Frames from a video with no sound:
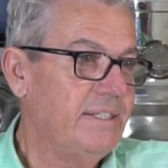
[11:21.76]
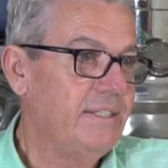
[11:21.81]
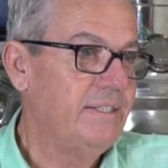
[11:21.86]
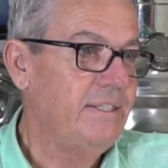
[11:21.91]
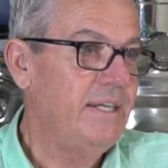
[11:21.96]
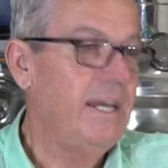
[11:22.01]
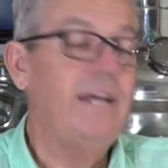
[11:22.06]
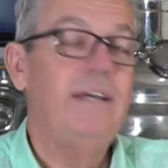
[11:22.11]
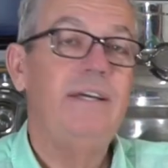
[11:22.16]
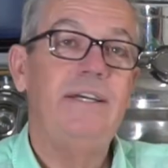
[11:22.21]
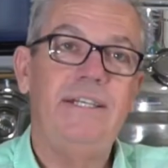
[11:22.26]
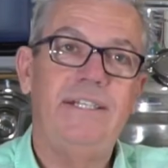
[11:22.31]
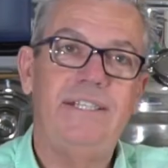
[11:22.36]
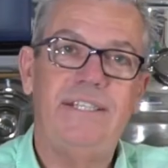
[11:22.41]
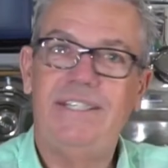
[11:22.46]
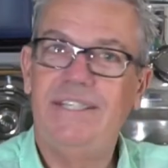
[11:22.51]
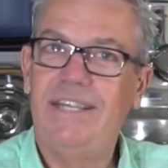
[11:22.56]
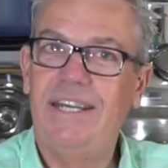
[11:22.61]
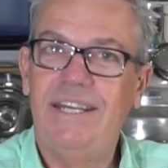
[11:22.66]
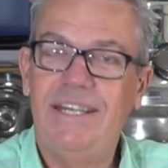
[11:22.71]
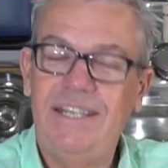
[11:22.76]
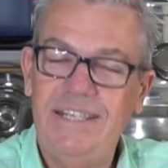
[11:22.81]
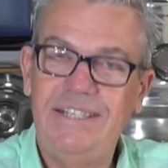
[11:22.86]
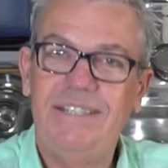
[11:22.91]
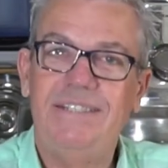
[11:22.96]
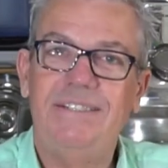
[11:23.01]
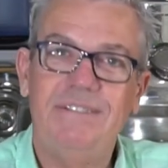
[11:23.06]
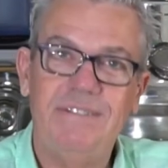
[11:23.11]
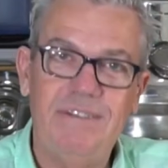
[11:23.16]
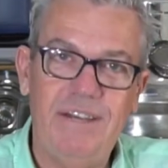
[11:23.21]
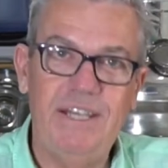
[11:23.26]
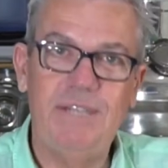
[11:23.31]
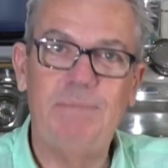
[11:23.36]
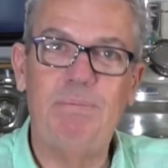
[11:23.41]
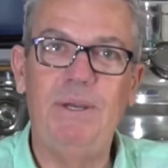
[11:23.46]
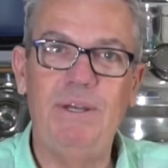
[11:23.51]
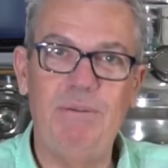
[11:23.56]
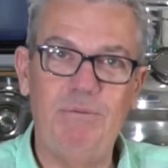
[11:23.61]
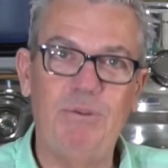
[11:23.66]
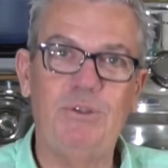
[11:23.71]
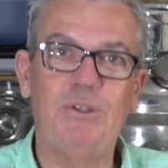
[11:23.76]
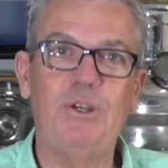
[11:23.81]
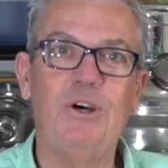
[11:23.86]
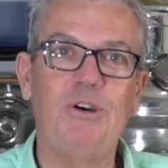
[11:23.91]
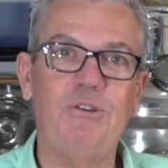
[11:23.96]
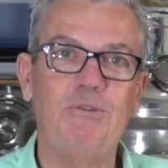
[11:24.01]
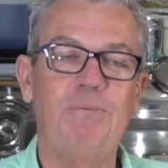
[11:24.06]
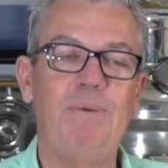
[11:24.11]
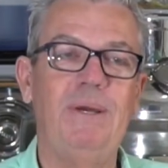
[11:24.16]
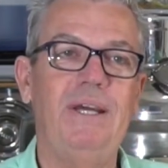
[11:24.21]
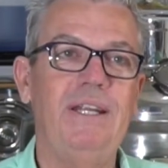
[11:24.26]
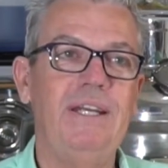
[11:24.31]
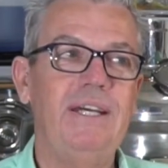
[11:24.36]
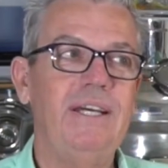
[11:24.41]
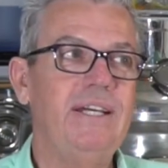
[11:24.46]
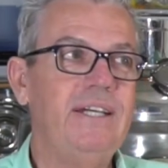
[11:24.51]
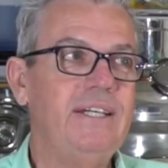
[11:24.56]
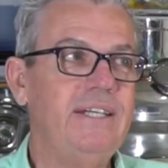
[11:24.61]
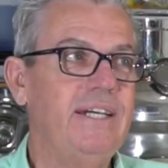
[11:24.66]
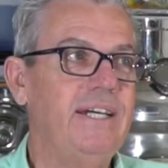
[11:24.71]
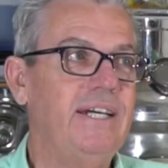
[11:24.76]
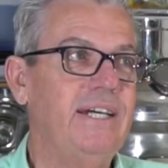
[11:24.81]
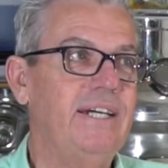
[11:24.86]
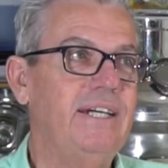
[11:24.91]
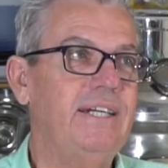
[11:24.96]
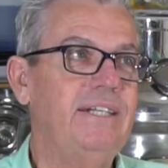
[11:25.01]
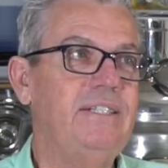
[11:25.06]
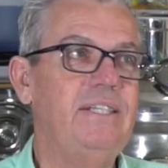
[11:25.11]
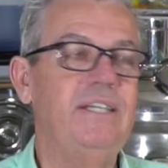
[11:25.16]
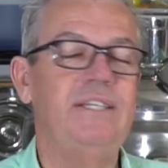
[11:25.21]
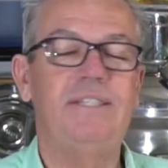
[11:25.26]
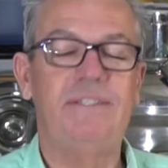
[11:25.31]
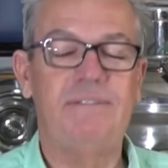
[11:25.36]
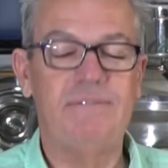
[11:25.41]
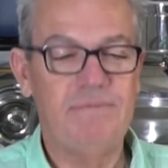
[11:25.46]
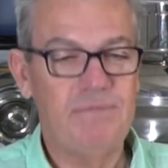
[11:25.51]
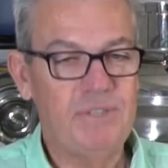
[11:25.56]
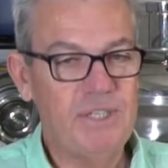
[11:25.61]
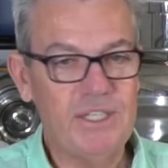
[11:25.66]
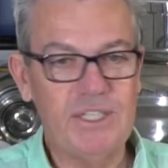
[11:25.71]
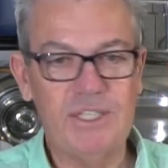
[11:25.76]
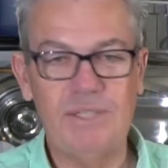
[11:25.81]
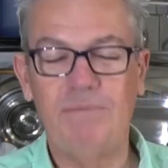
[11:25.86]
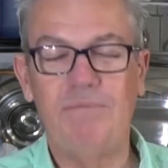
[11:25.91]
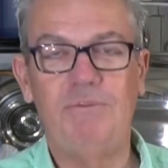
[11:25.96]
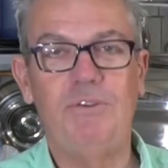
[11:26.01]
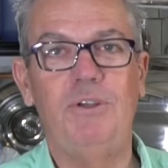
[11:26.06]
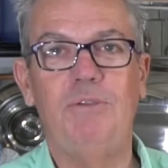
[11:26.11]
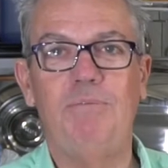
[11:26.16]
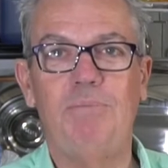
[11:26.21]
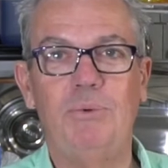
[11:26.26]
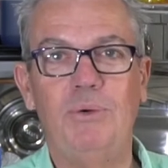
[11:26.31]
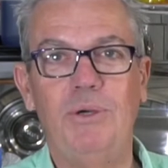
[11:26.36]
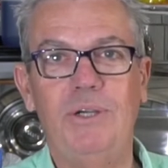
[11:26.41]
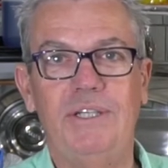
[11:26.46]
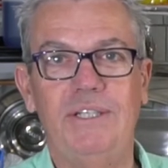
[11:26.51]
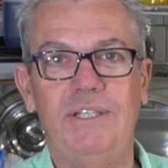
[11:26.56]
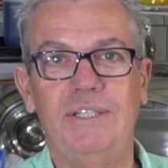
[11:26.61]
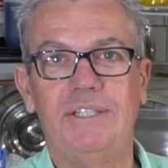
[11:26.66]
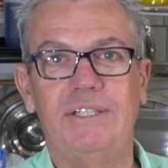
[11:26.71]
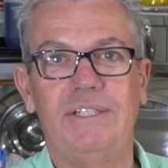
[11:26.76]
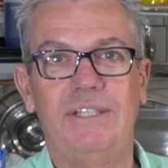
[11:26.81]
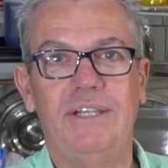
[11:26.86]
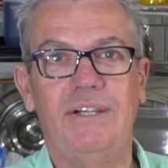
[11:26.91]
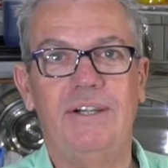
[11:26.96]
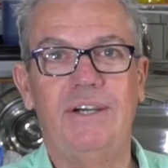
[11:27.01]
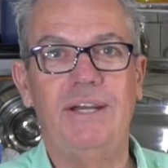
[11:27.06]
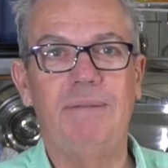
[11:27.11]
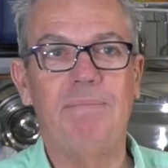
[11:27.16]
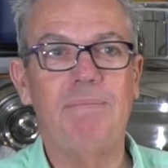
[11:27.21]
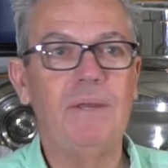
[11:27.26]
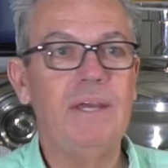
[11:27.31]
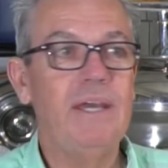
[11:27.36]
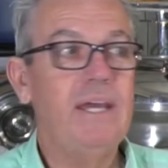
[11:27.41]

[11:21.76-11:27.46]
yeah, it's been resolved, but just some few pointers. All right.